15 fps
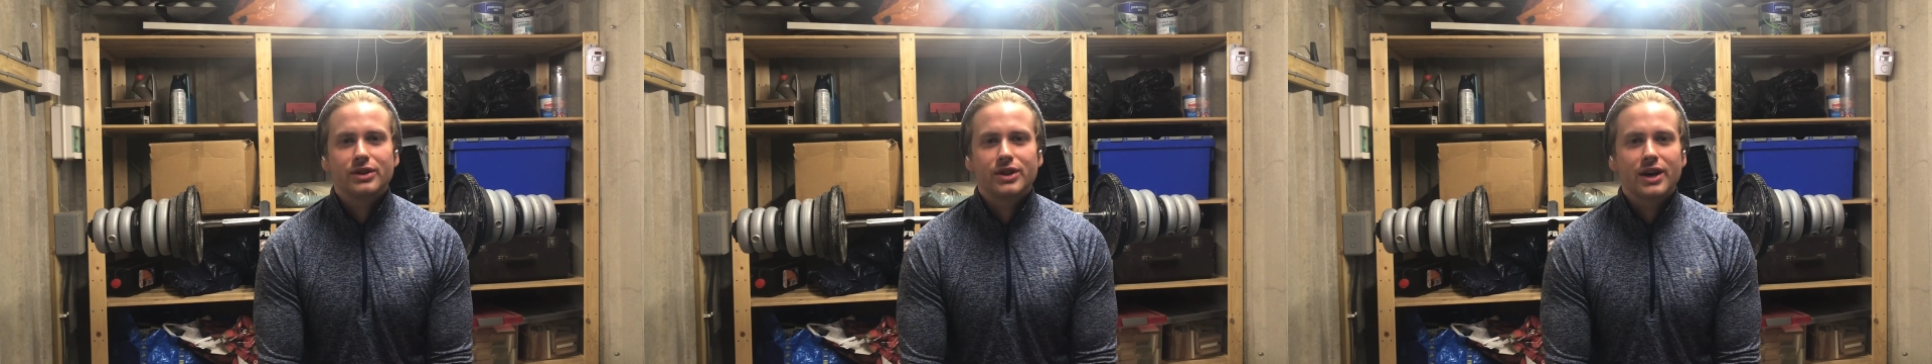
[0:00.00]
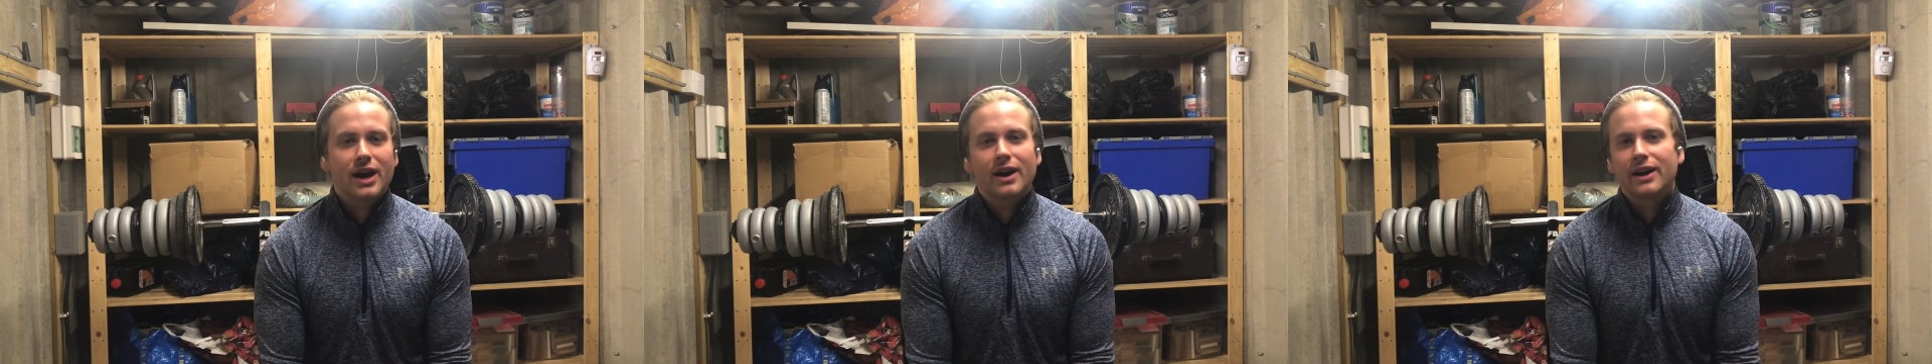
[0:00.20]

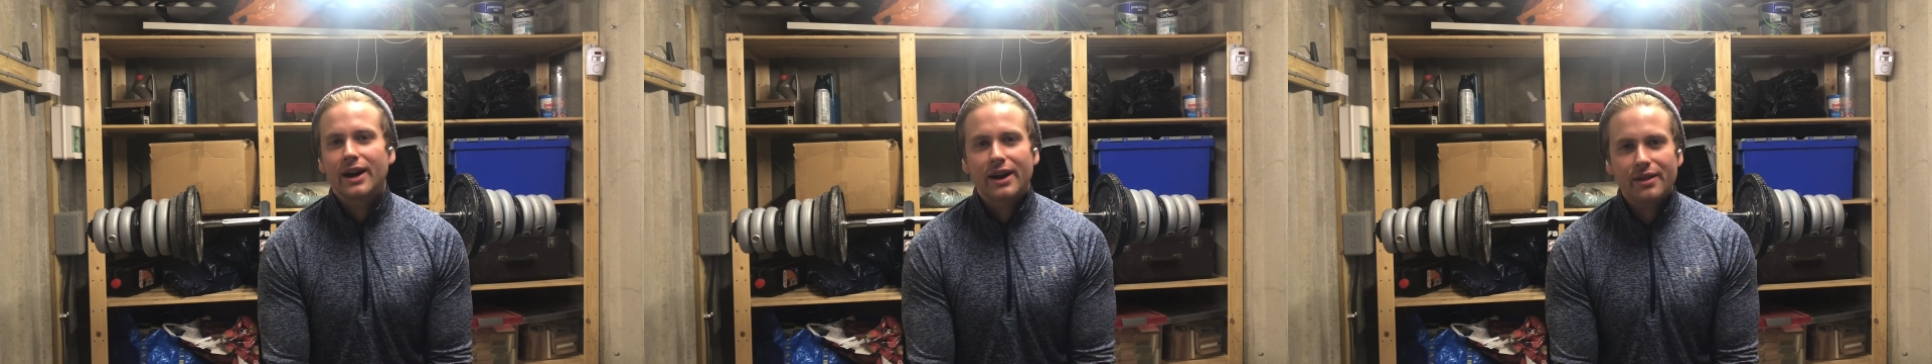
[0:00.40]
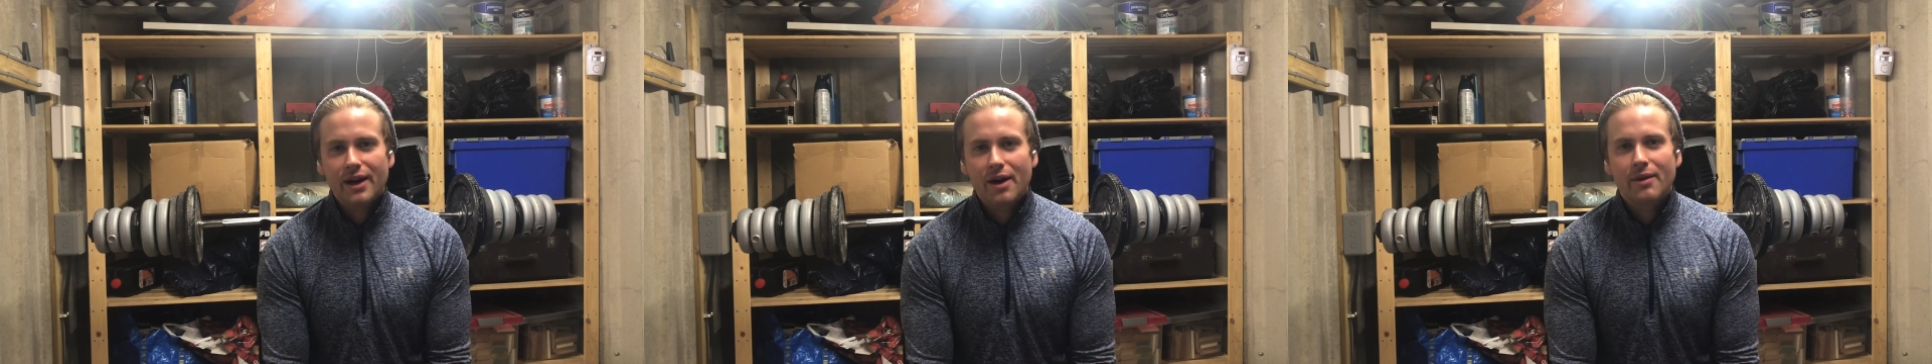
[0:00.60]
you can't get
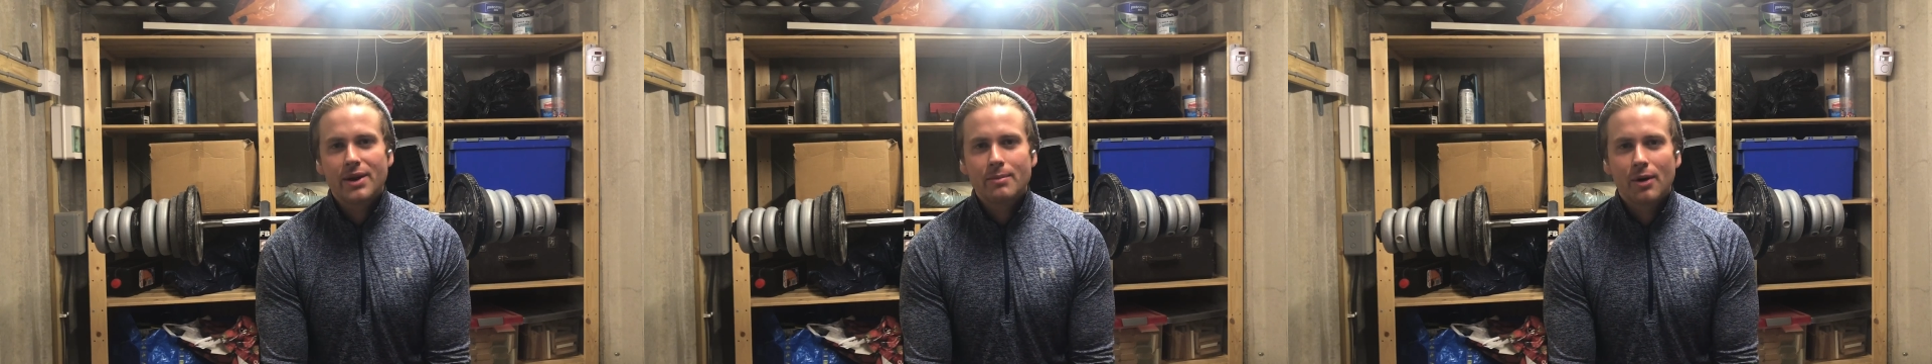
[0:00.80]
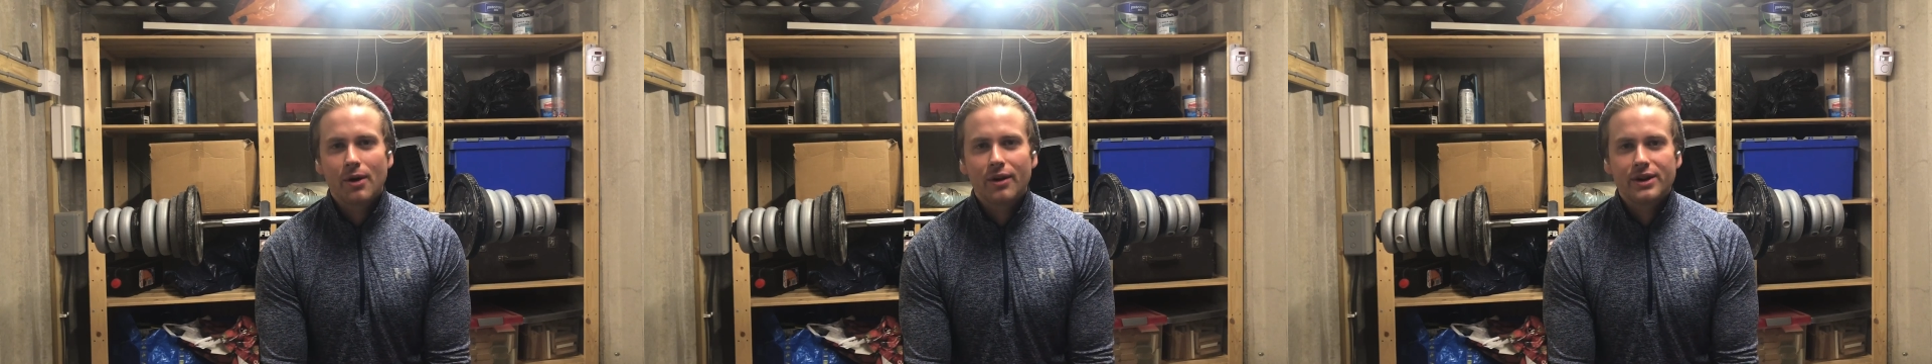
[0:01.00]
it there
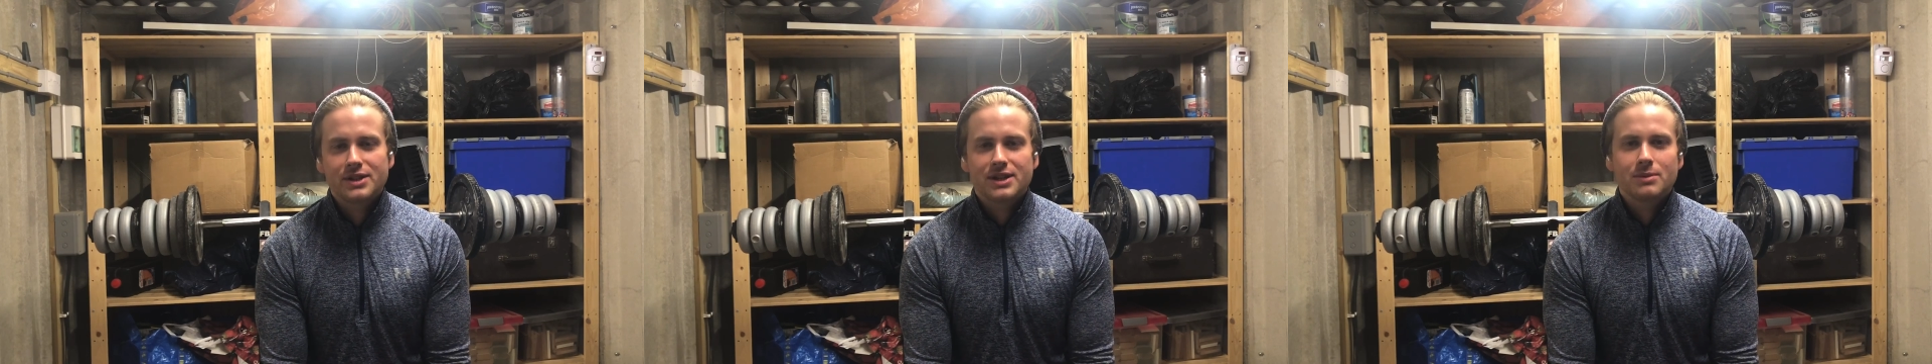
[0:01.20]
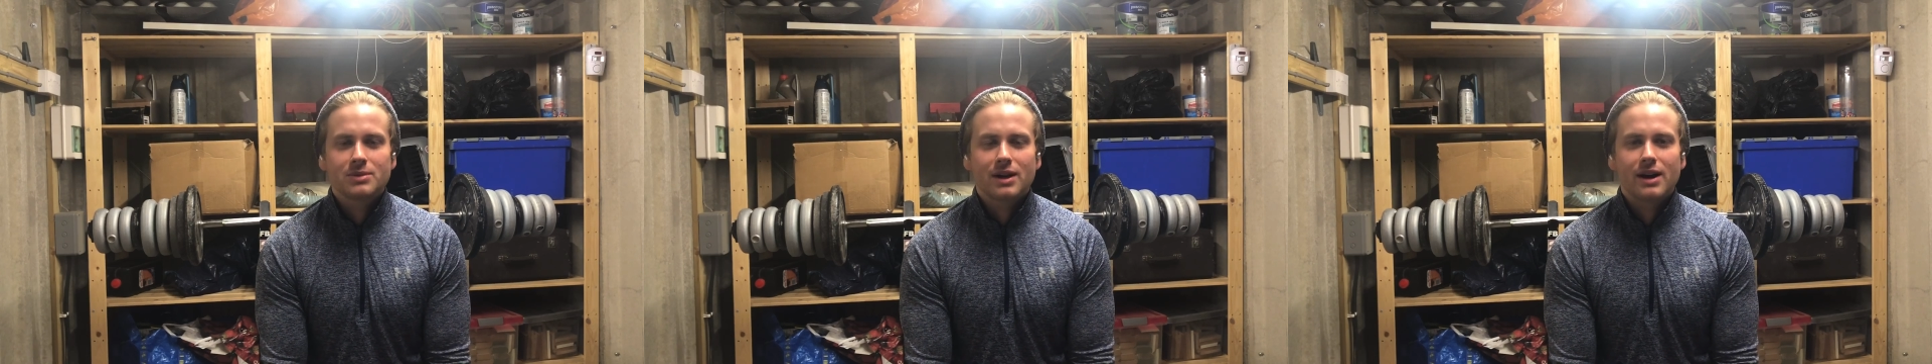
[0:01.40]
anymore and it
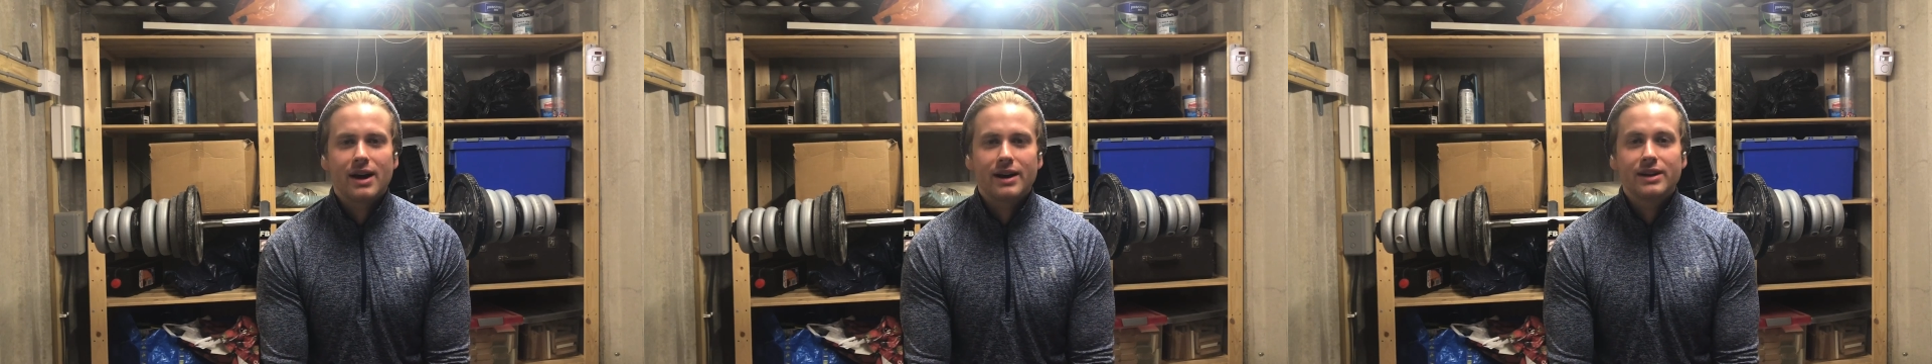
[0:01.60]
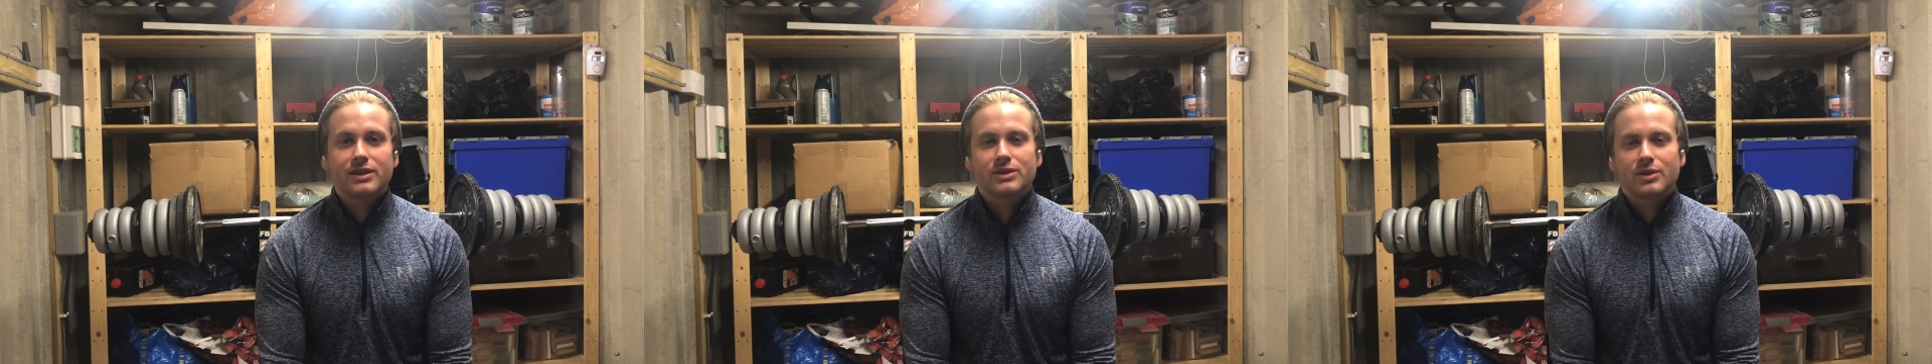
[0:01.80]
seems like,
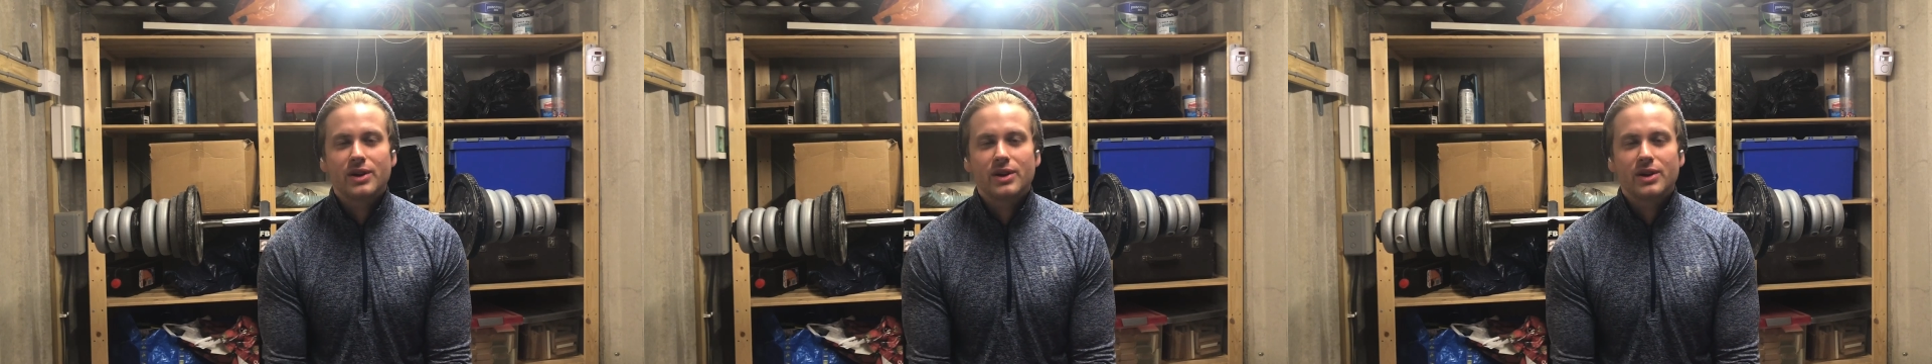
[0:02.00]
and it's,